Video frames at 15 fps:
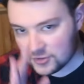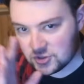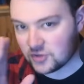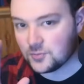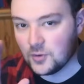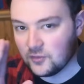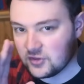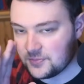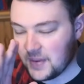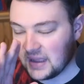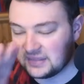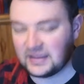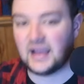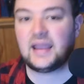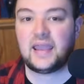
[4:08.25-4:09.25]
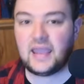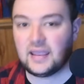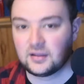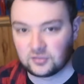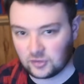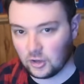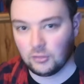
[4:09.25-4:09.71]
are just movies by
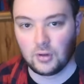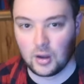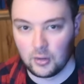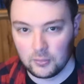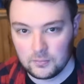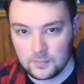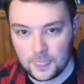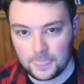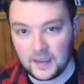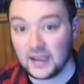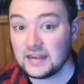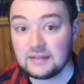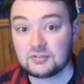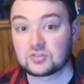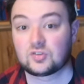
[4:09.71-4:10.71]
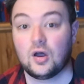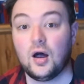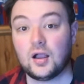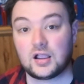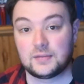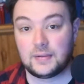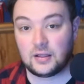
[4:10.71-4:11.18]
Daiei and Toho. I didn't even
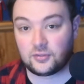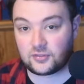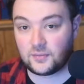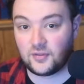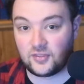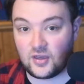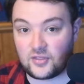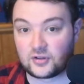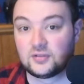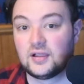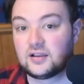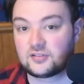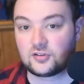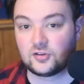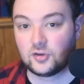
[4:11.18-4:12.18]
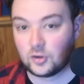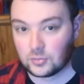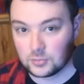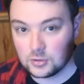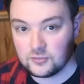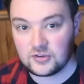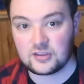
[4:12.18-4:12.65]
talk about some of the other lesser-known
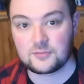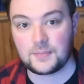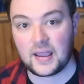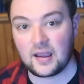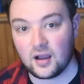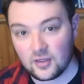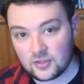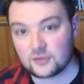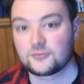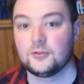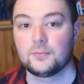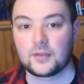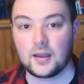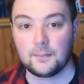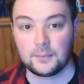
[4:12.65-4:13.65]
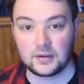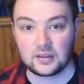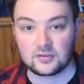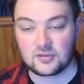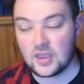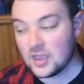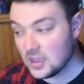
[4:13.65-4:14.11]
movies by other film
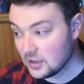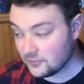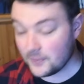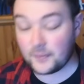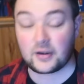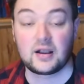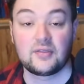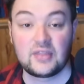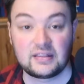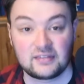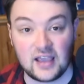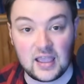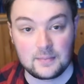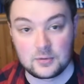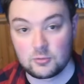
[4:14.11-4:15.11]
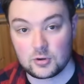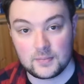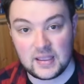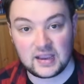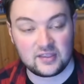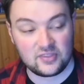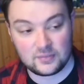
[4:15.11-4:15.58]
companies from around that time who were
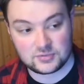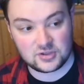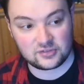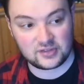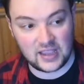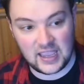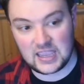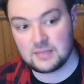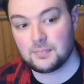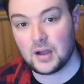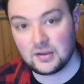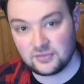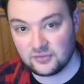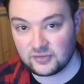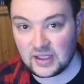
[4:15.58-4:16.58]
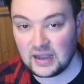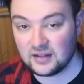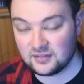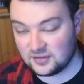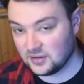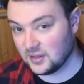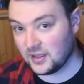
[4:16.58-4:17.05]
making them just to ape off of
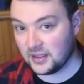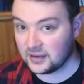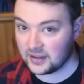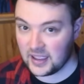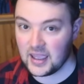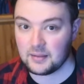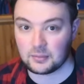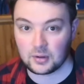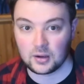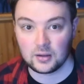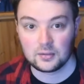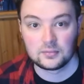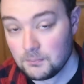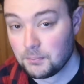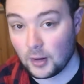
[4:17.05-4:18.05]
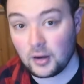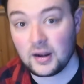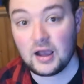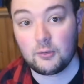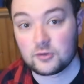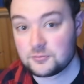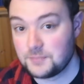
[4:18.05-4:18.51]
Godzilla and Gamera.
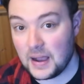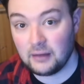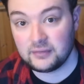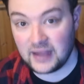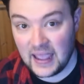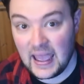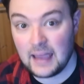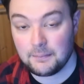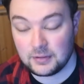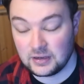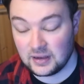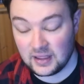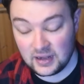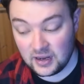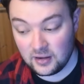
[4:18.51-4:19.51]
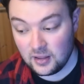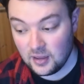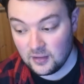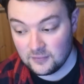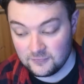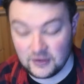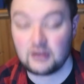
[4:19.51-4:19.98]
Burnout was bound to happen, and it
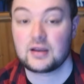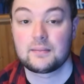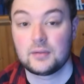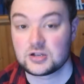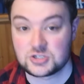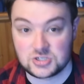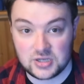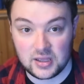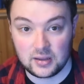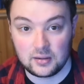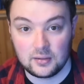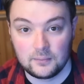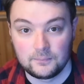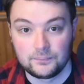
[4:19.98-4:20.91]
very much did.